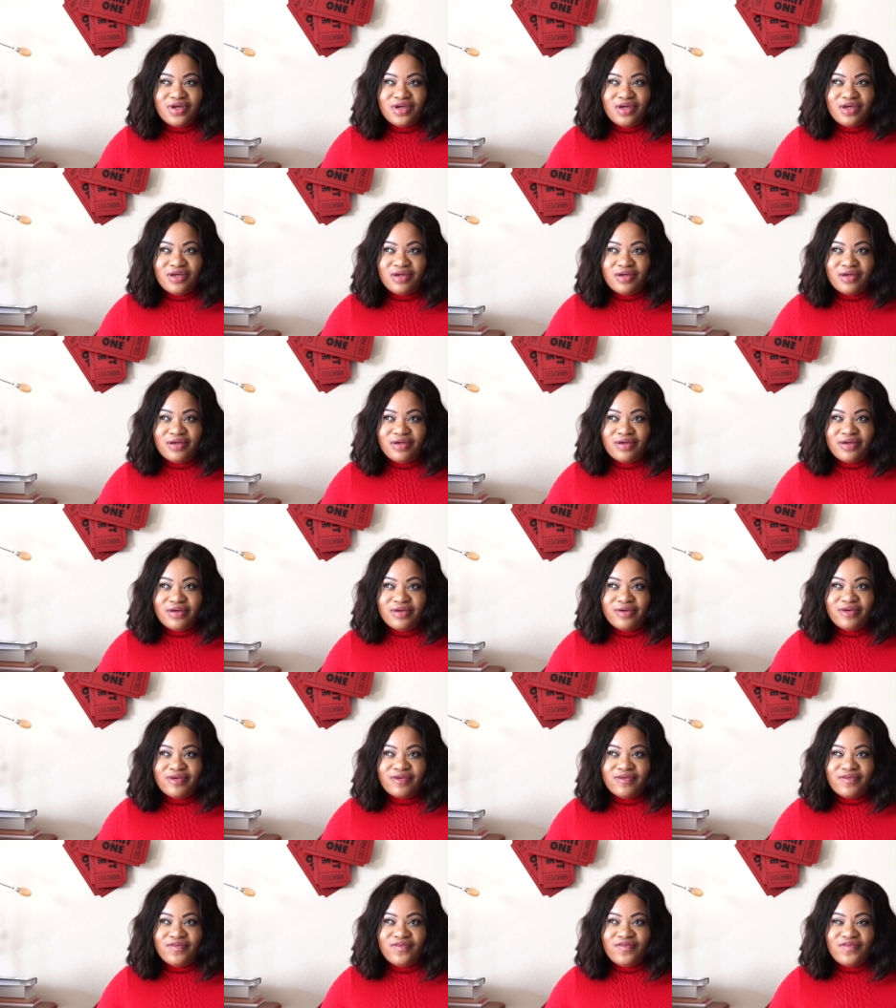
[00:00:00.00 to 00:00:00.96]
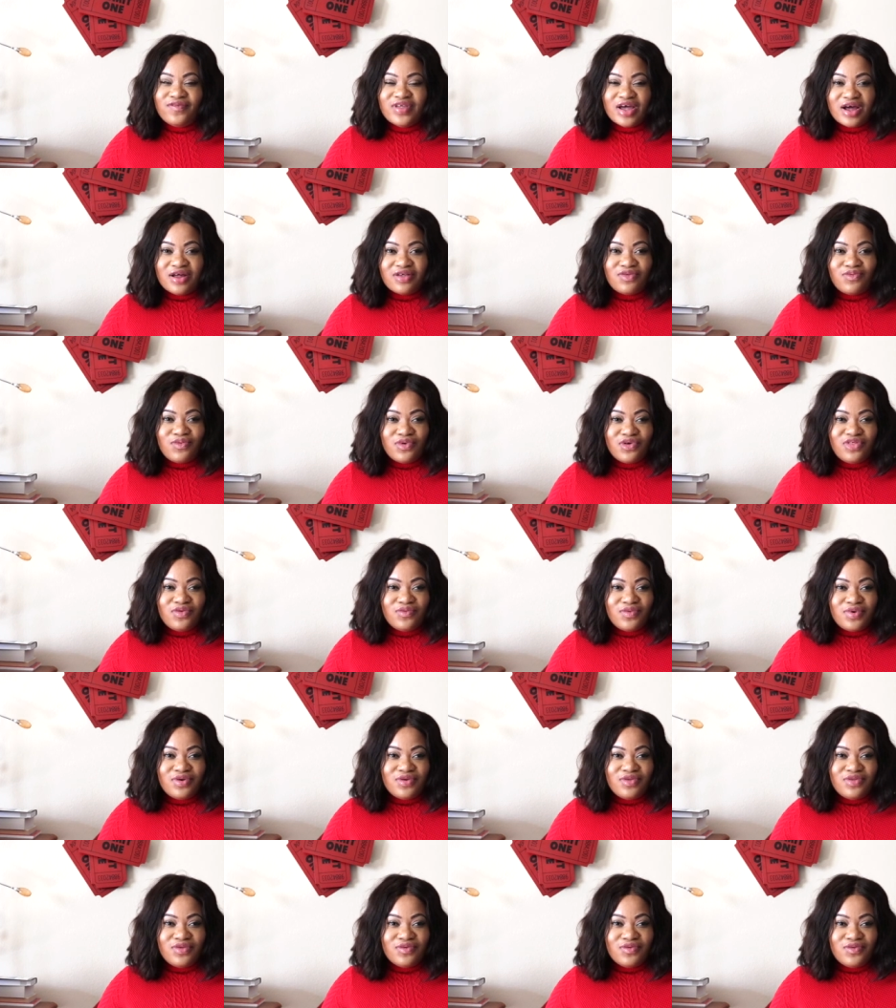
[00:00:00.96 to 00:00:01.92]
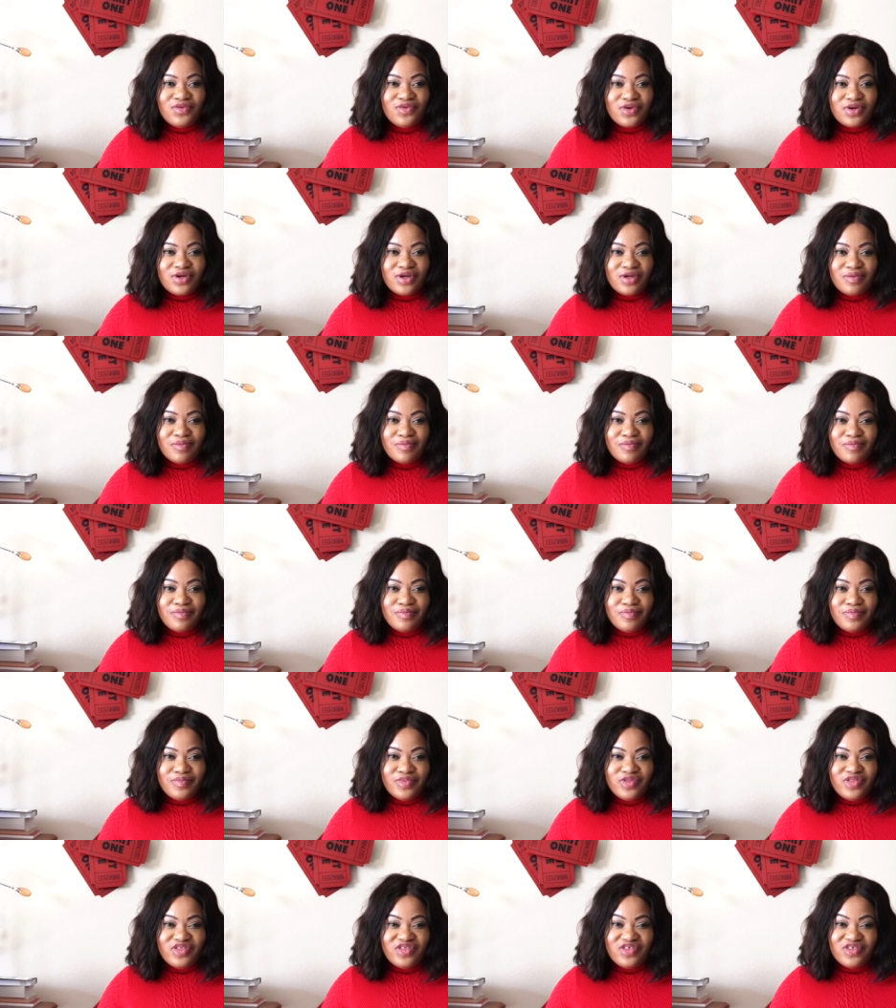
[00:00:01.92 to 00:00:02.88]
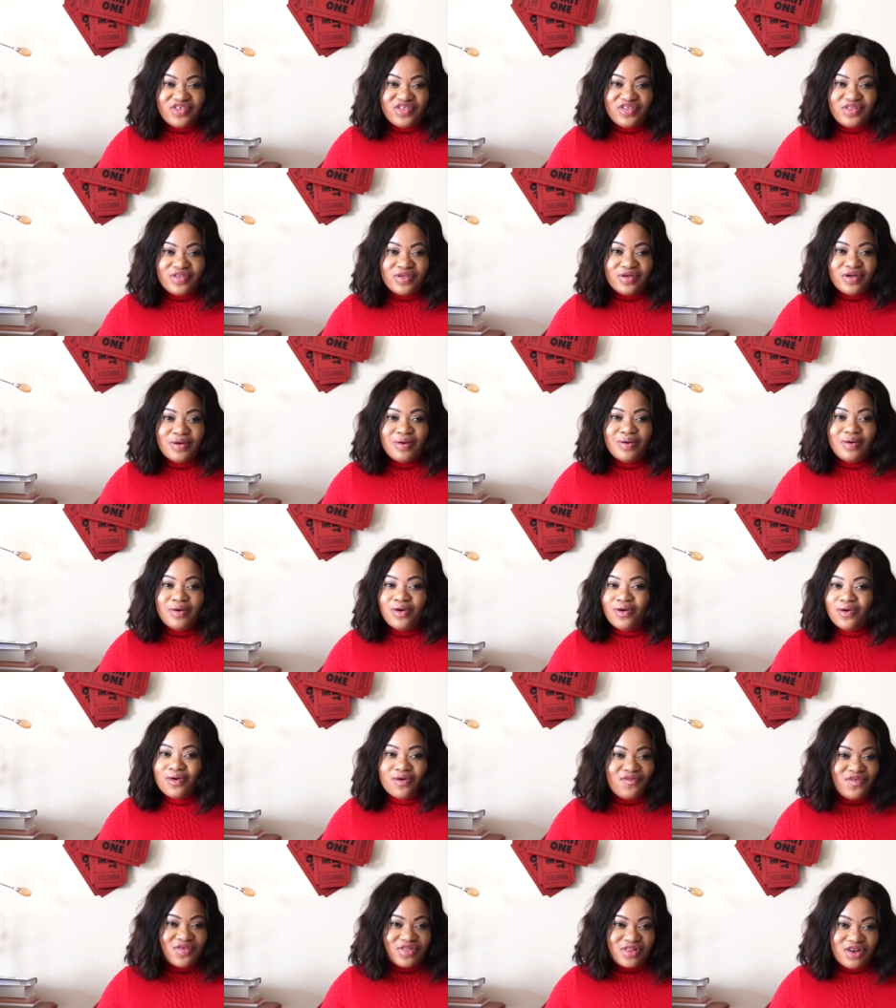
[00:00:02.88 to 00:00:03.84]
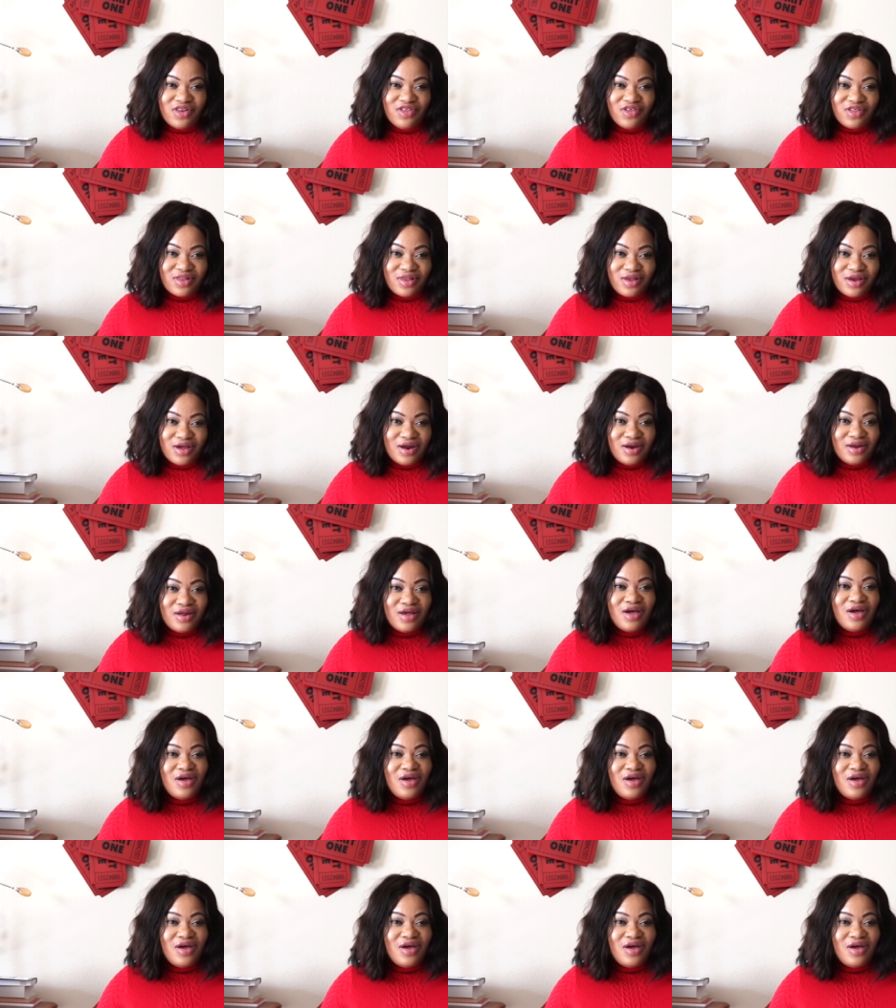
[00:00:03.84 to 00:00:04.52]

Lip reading: If that's what you want to do, you can just obviously just learn